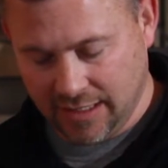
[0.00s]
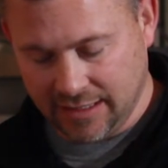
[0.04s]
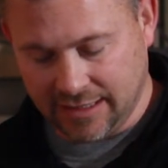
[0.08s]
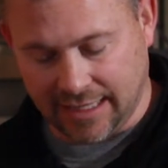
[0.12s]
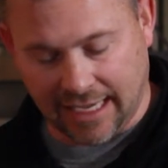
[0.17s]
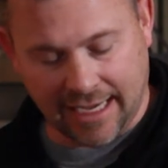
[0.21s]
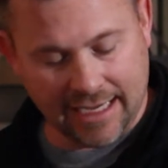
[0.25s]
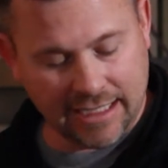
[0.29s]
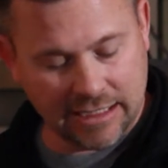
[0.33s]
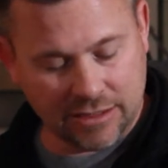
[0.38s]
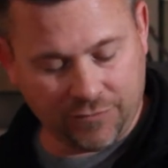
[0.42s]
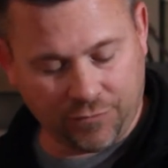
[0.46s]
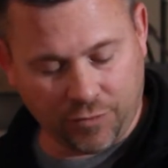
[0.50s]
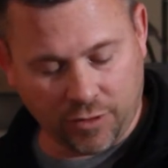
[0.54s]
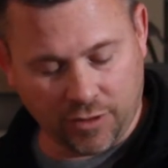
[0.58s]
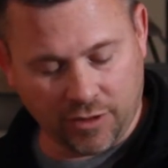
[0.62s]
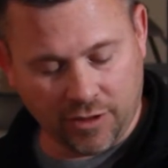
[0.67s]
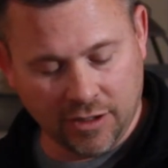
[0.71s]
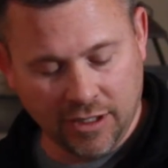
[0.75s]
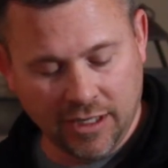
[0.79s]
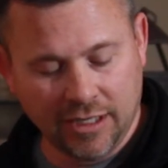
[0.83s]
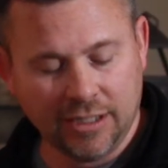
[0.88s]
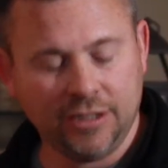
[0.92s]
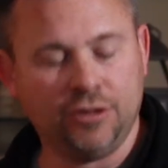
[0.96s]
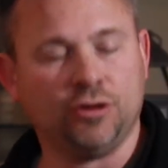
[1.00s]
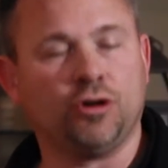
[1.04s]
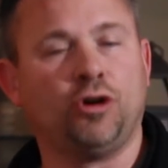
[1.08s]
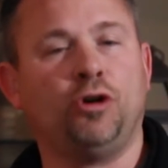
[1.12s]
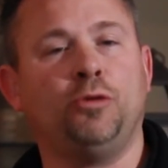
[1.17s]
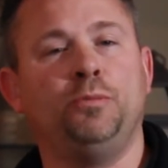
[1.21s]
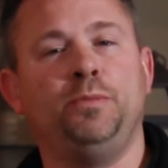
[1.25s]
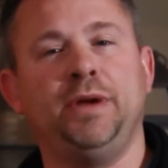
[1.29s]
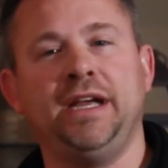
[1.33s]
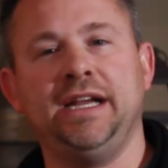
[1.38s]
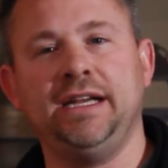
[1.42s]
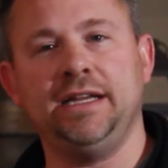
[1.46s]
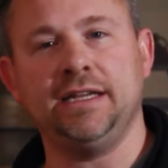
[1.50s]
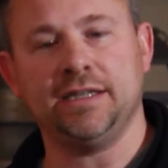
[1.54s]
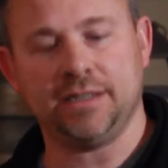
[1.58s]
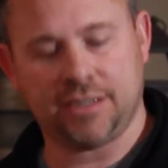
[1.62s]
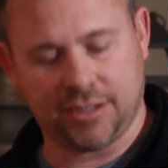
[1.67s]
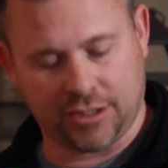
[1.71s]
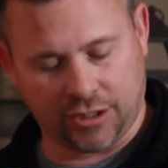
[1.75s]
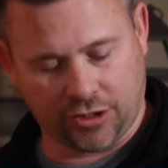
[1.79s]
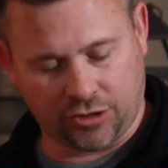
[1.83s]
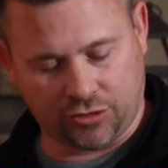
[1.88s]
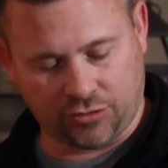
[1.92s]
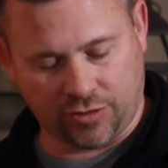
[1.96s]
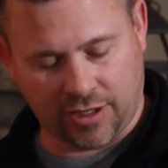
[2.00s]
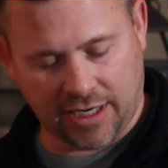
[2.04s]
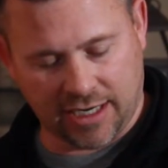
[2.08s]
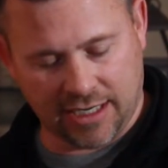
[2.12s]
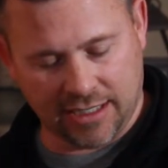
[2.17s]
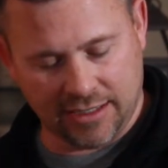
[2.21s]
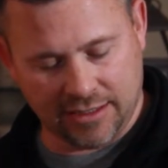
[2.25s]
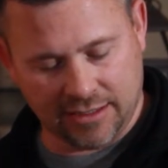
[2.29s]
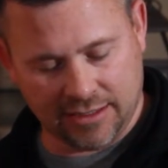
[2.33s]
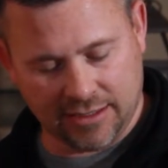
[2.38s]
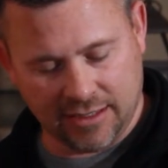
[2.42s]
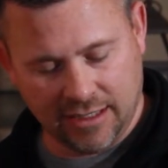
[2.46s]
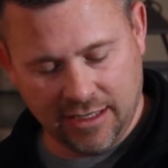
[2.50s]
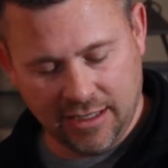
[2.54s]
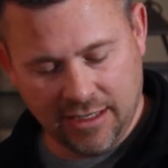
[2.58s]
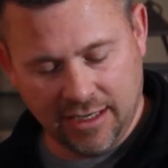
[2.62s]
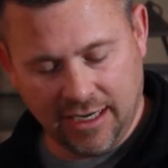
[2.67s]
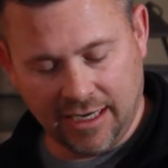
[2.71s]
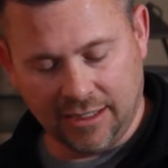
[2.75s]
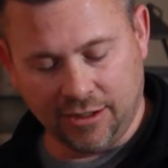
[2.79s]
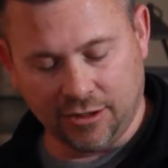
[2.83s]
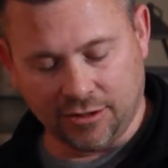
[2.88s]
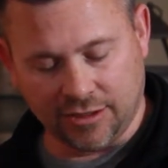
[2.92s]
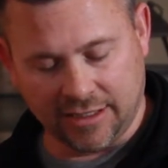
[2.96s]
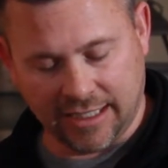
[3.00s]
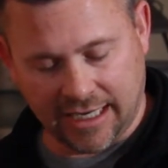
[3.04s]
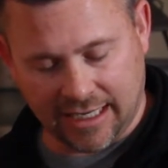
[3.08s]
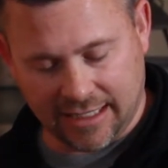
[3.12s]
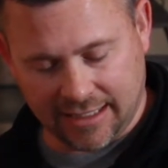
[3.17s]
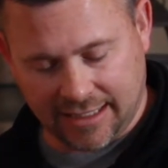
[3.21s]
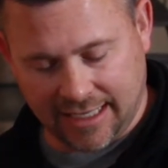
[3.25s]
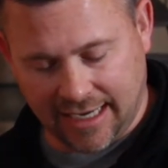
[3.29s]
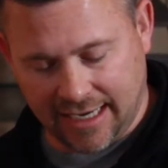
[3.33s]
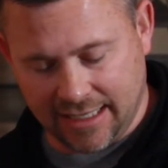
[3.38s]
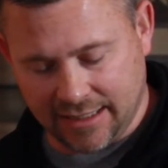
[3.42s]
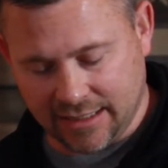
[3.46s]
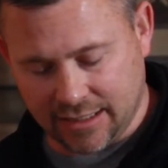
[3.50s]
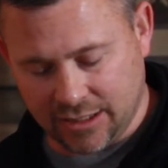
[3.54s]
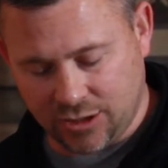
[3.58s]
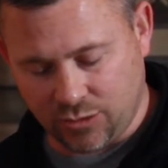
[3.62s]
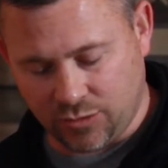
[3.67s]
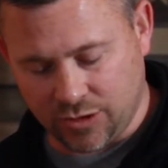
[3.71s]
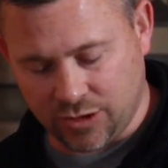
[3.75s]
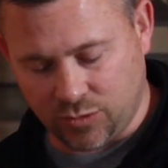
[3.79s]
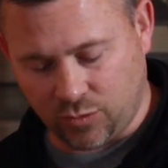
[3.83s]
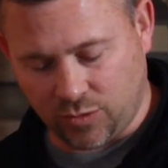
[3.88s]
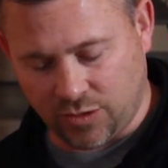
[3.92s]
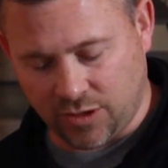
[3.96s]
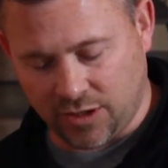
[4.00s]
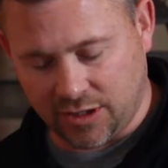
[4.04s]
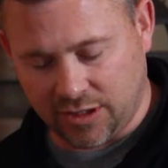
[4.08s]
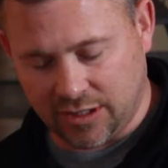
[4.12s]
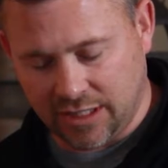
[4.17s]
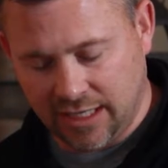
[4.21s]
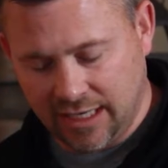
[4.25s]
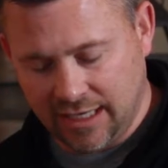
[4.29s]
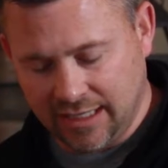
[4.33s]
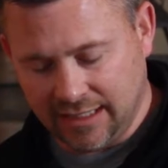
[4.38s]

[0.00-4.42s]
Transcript: Thanks for your obedience to Christ and your dedication to His work.